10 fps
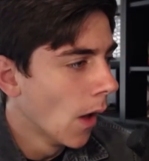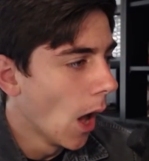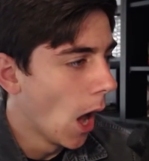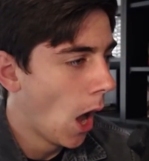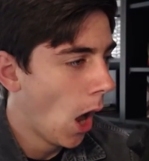
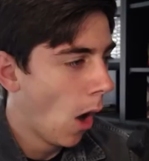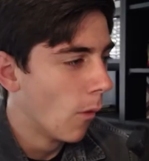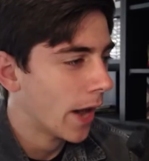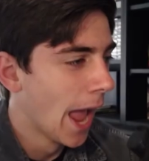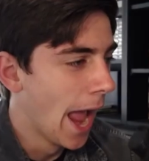
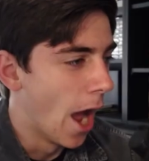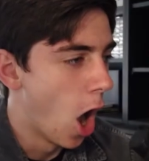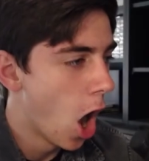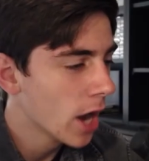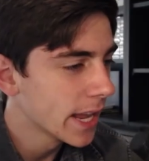Okay,
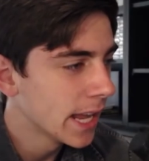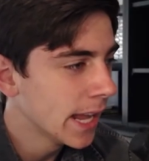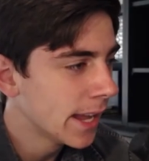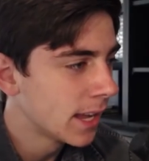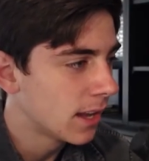Hog
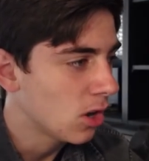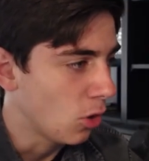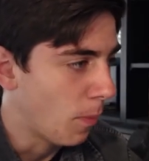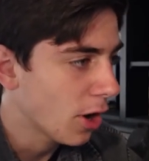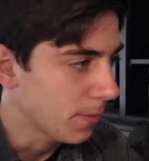
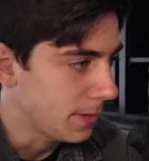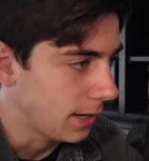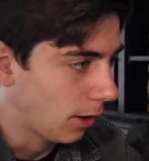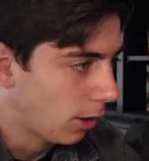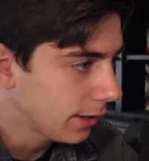EQ. Pardon
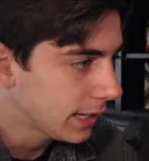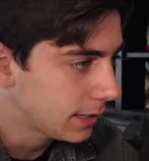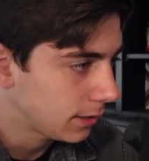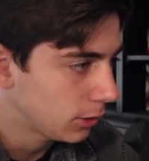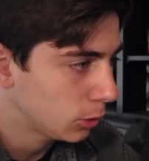me. Hog
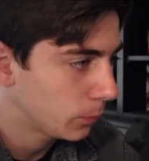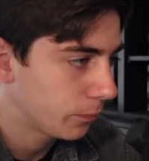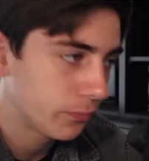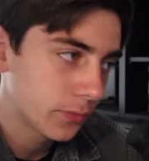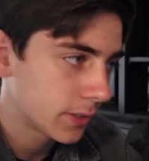
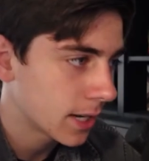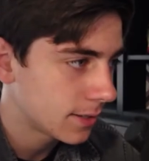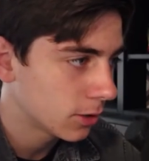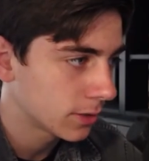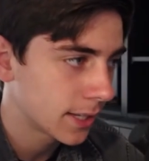EQ. Get
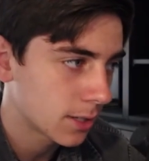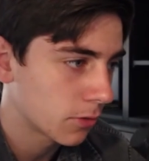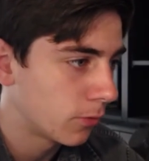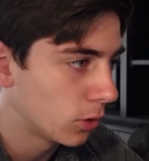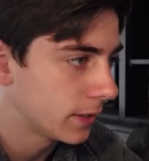dealt
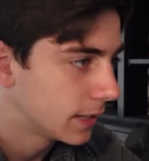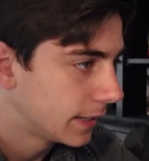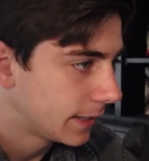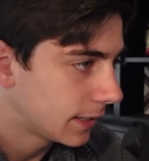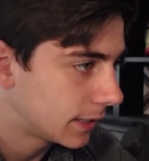with fully.
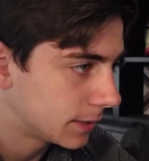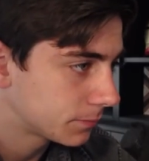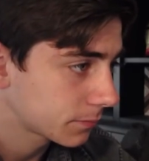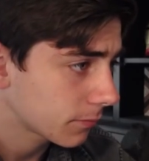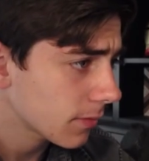
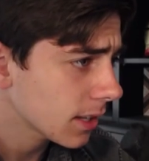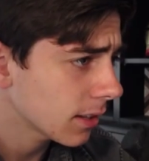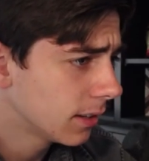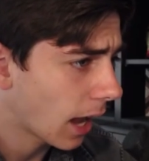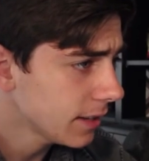
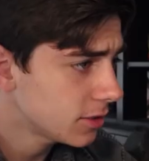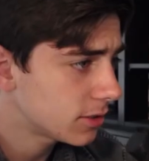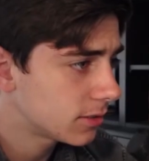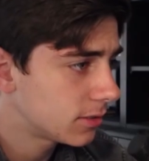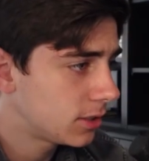
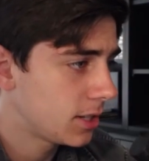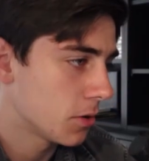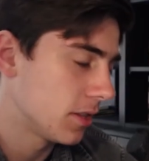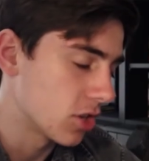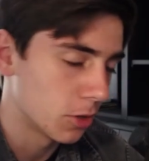Knights deal
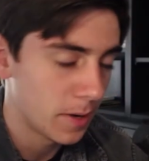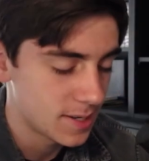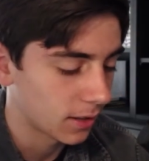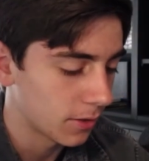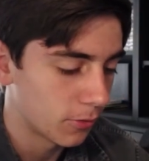with each other
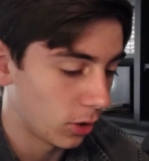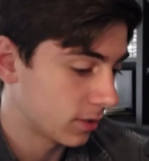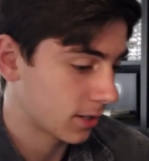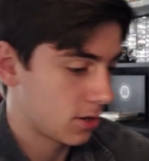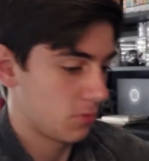basically fully.
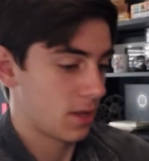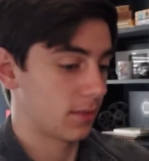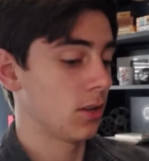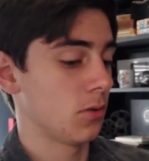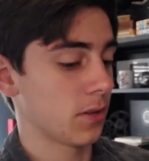It's going to do
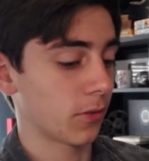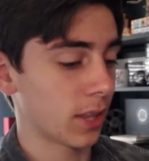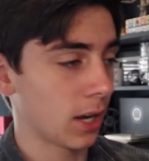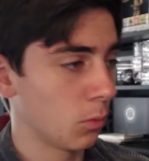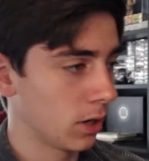no different
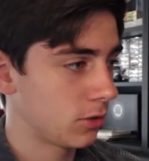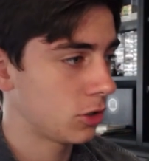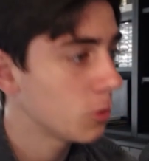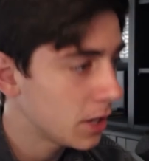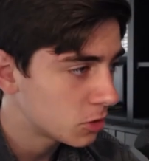than it would at
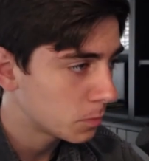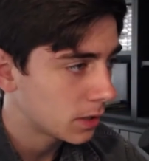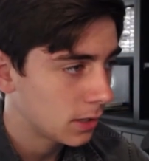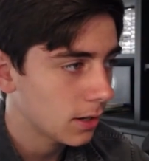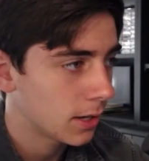2
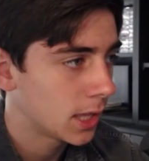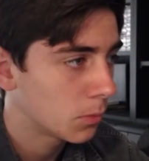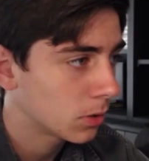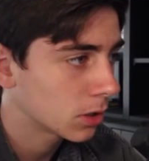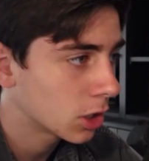HP. And
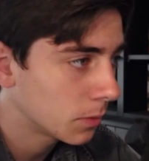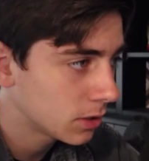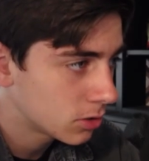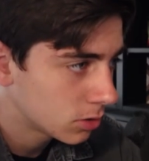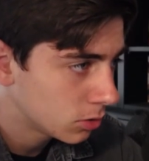then we're
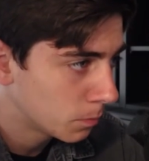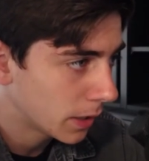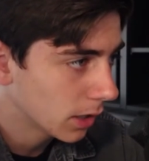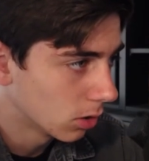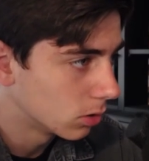going to
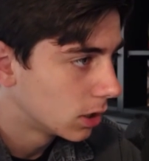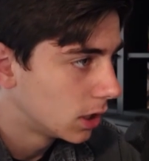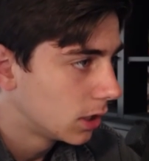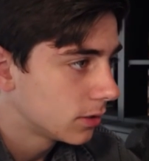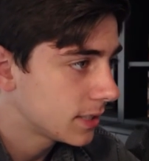Barrel Does he